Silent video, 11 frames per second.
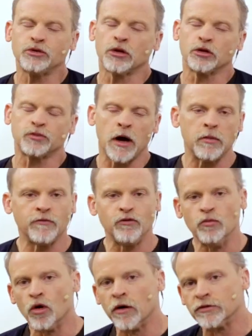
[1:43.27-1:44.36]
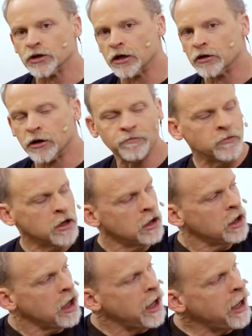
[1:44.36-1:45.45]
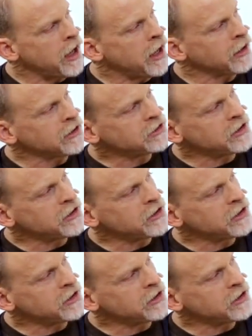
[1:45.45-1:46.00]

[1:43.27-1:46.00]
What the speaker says: sure there's probably a few more of us out there. And let's